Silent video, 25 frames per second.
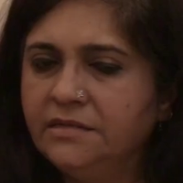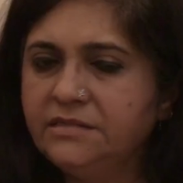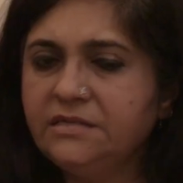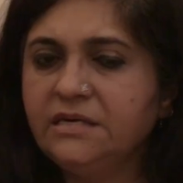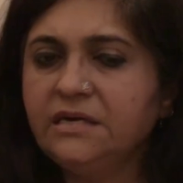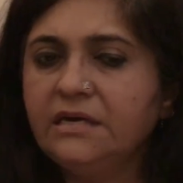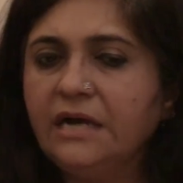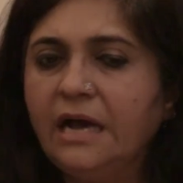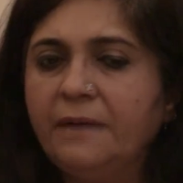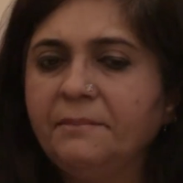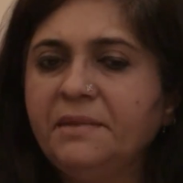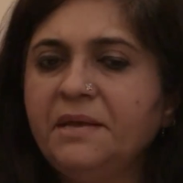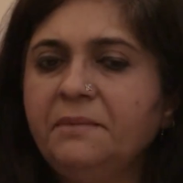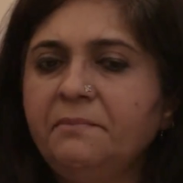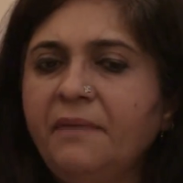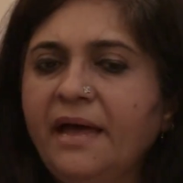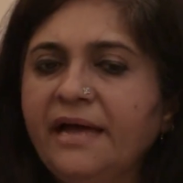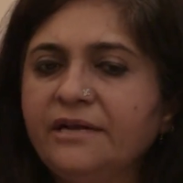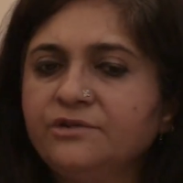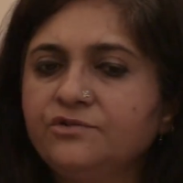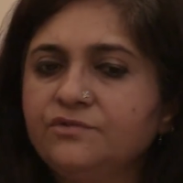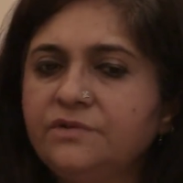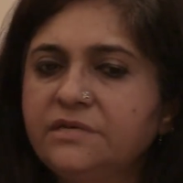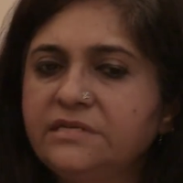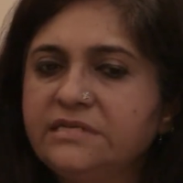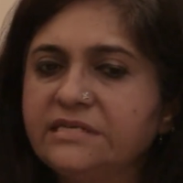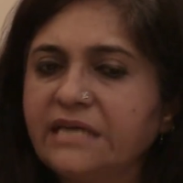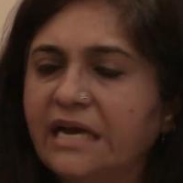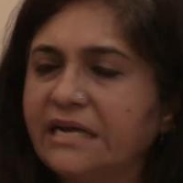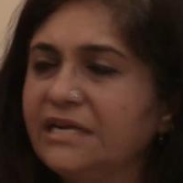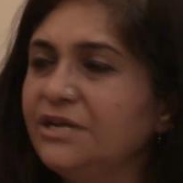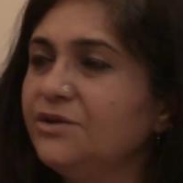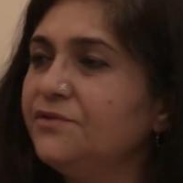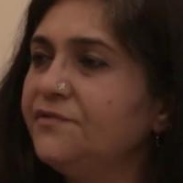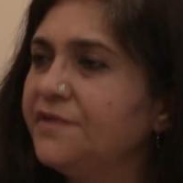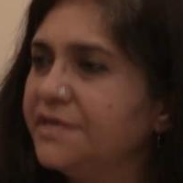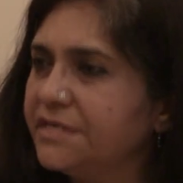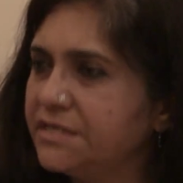So, coming back to the
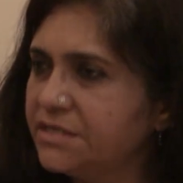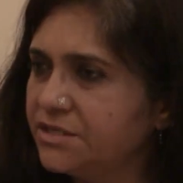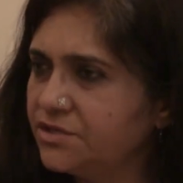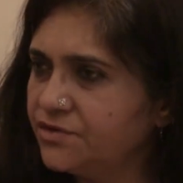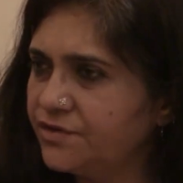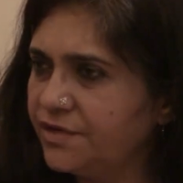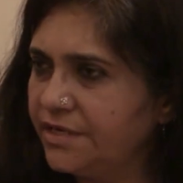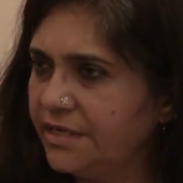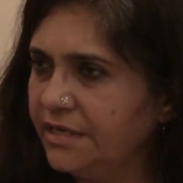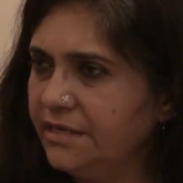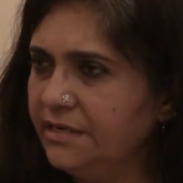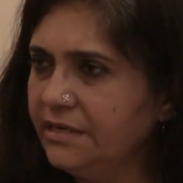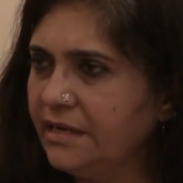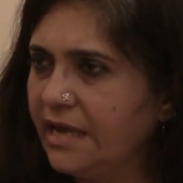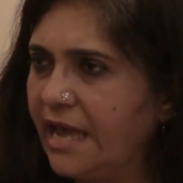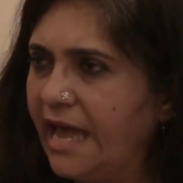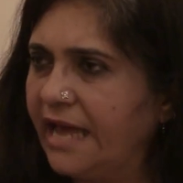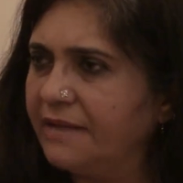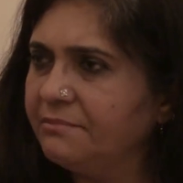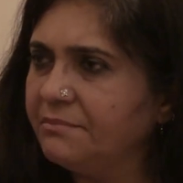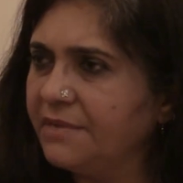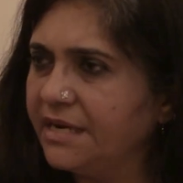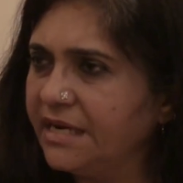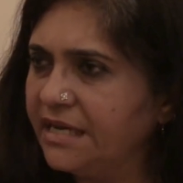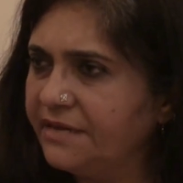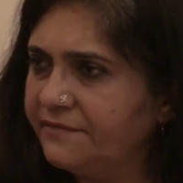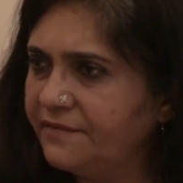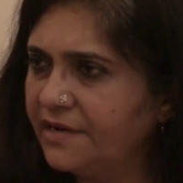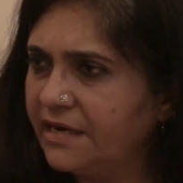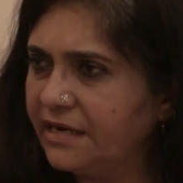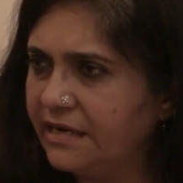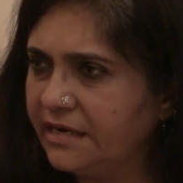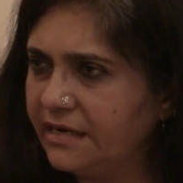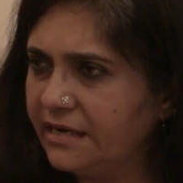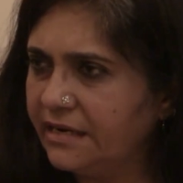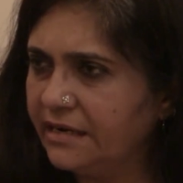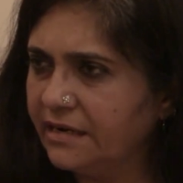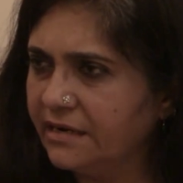study of history and medieval
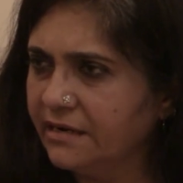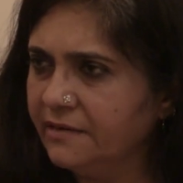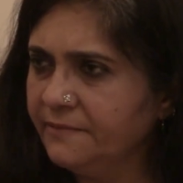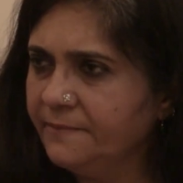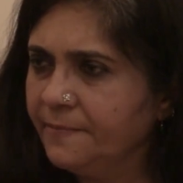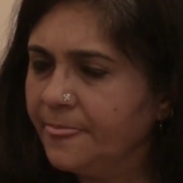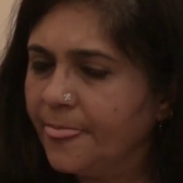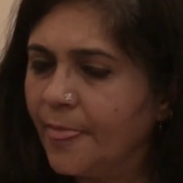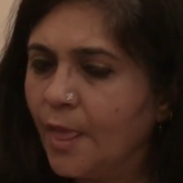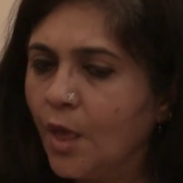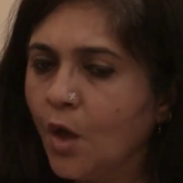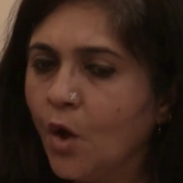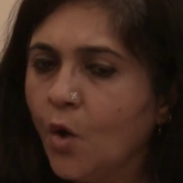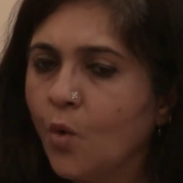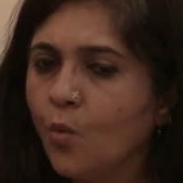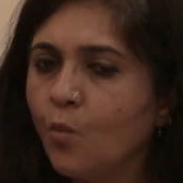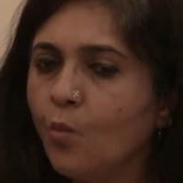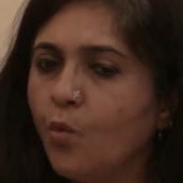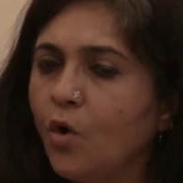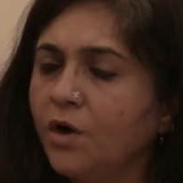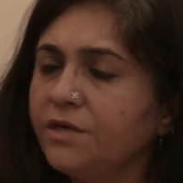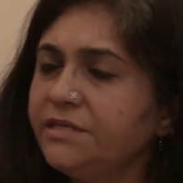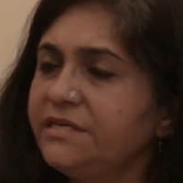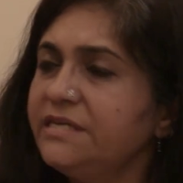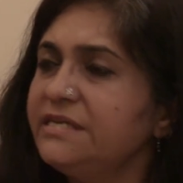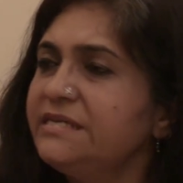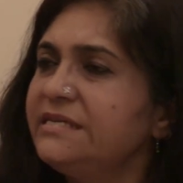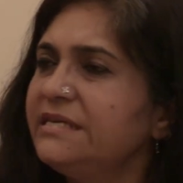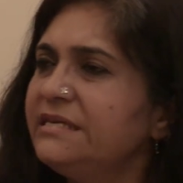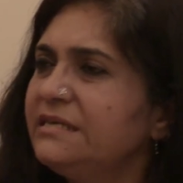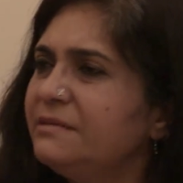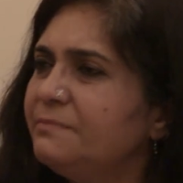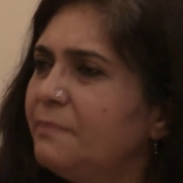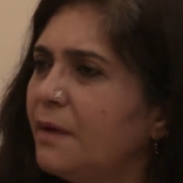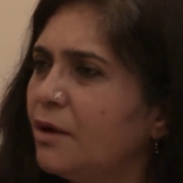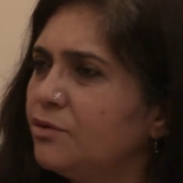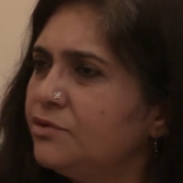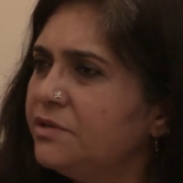India, what is it
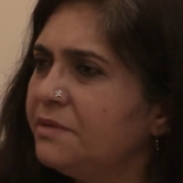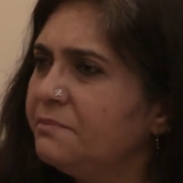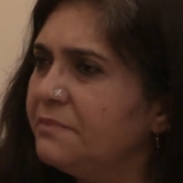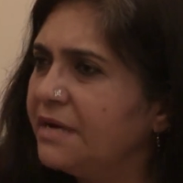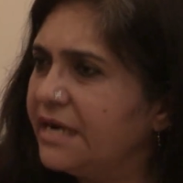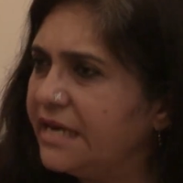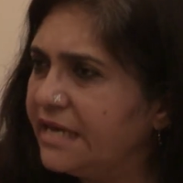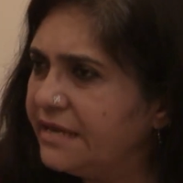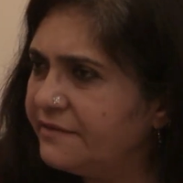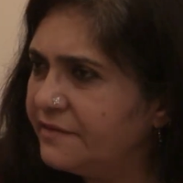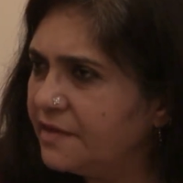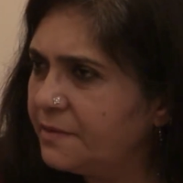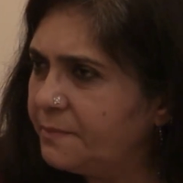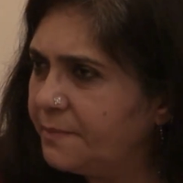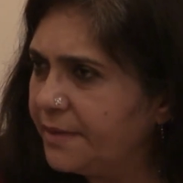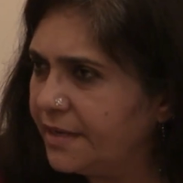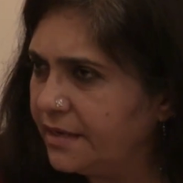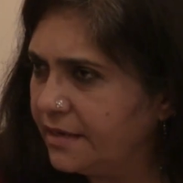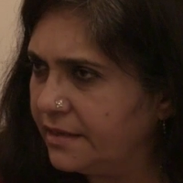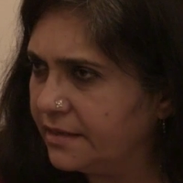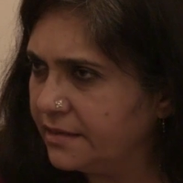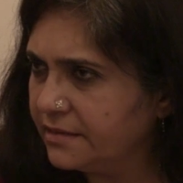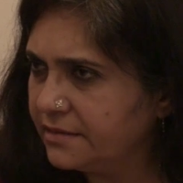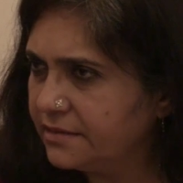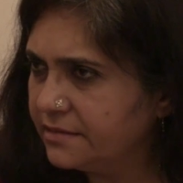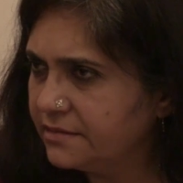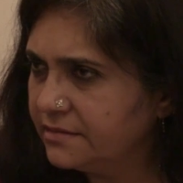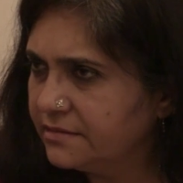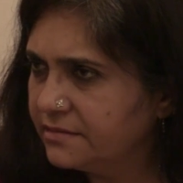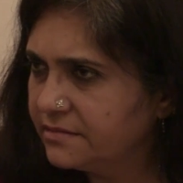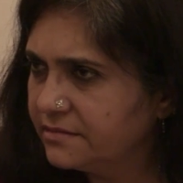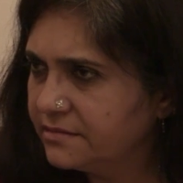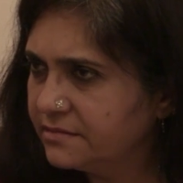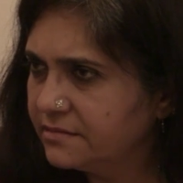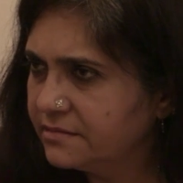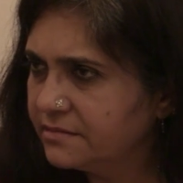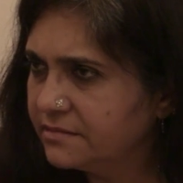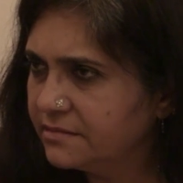about the medieval period
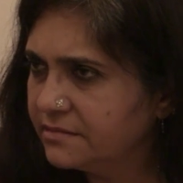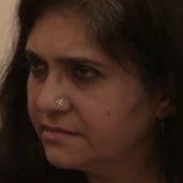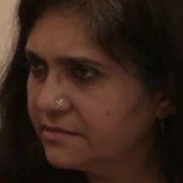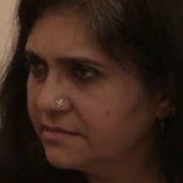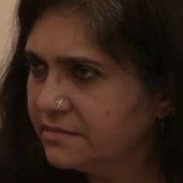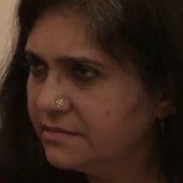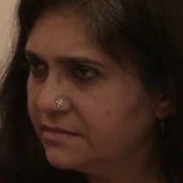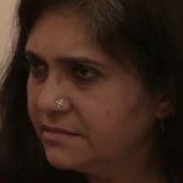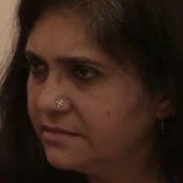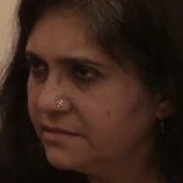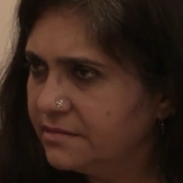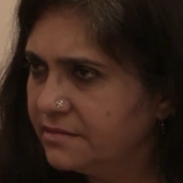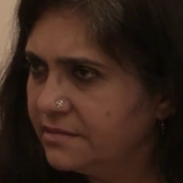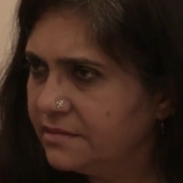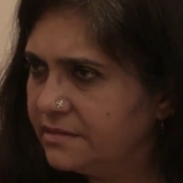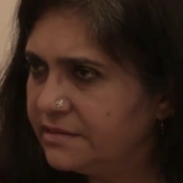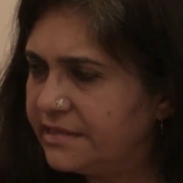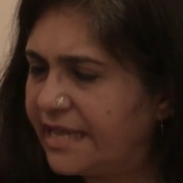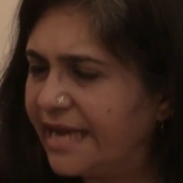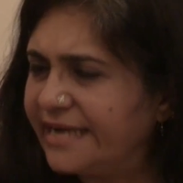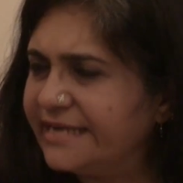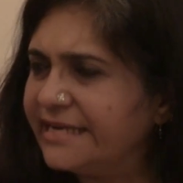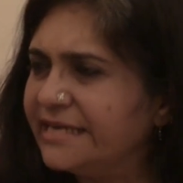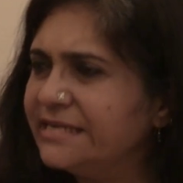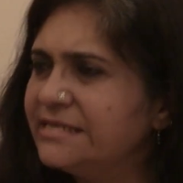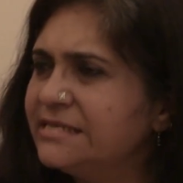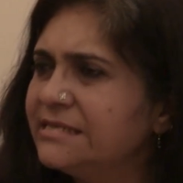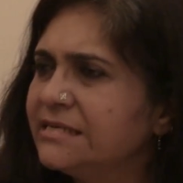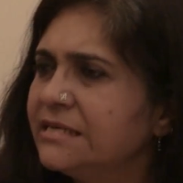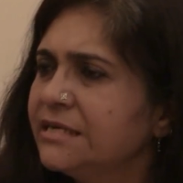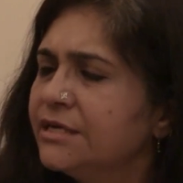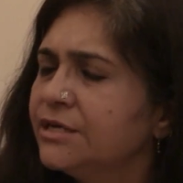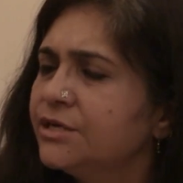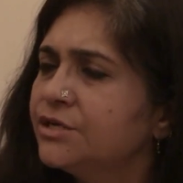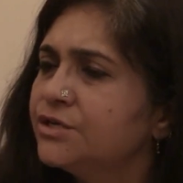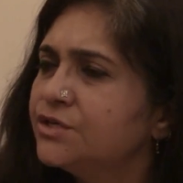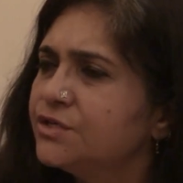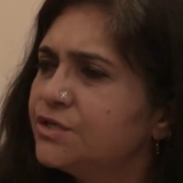that is
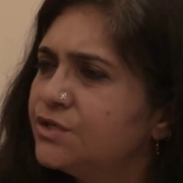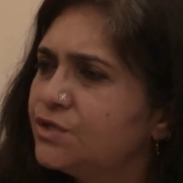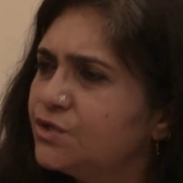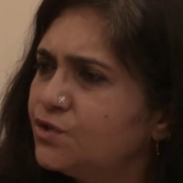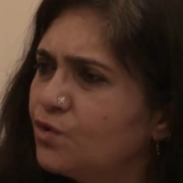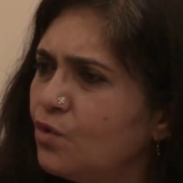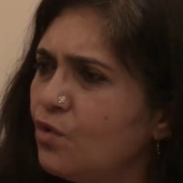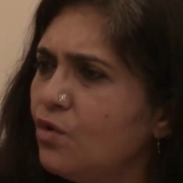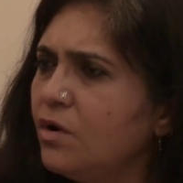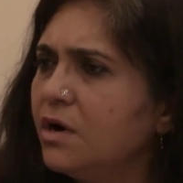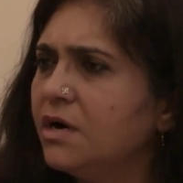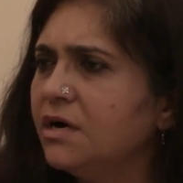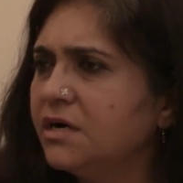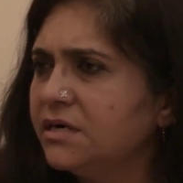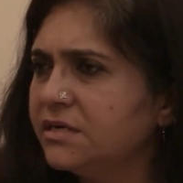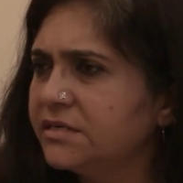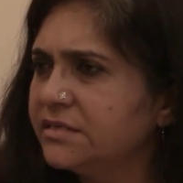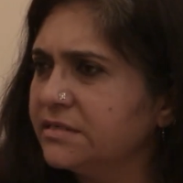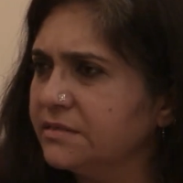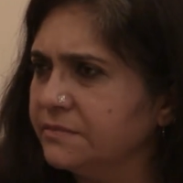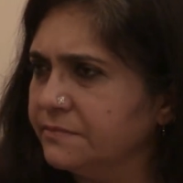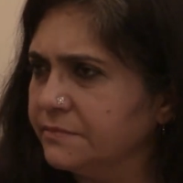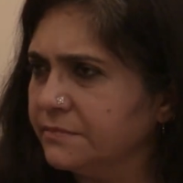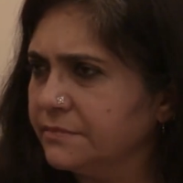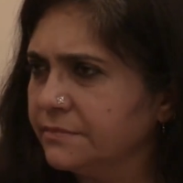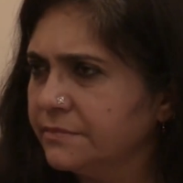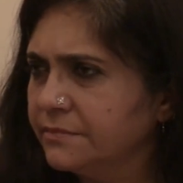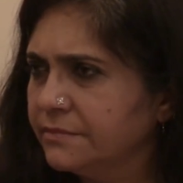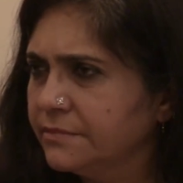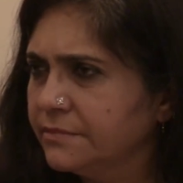so irksome